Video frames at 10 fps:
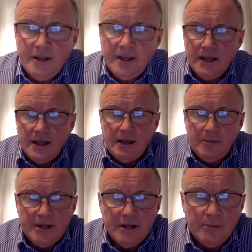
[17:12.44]
Well, I think
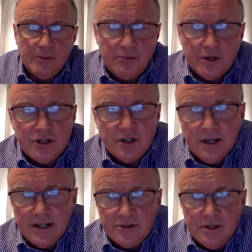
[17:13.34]
again, a bit like blood
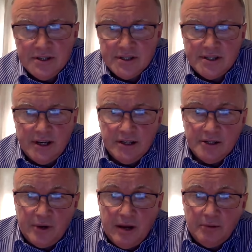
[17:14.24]
pressure, cholesterol is a
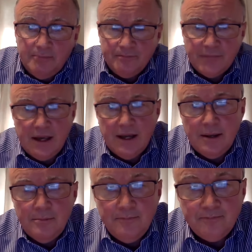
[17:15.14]
silent problem.
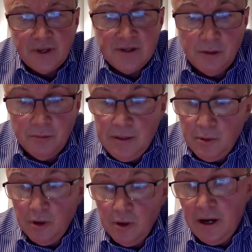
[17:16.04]
Um, some
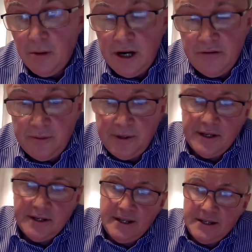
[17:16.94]
people will be aware of
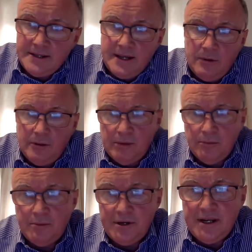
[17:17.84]
it because they'll say,
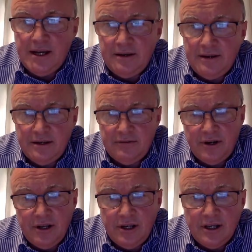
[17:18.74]
"Well, my mum or dad
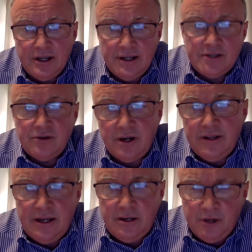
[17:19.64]
had a very high
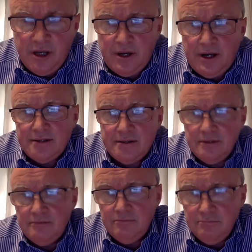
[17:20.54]
cholesterol and they had a
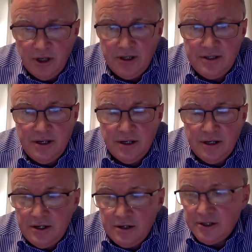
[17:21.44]
bypass in
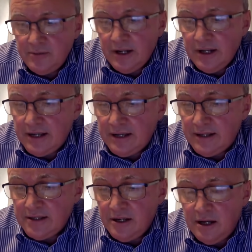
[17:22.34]
1990 or something like
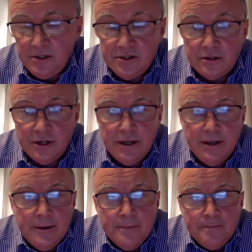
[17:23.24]
that." That's a common
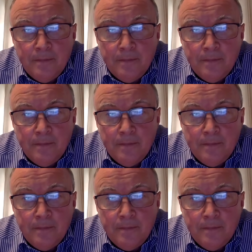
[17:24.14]
story.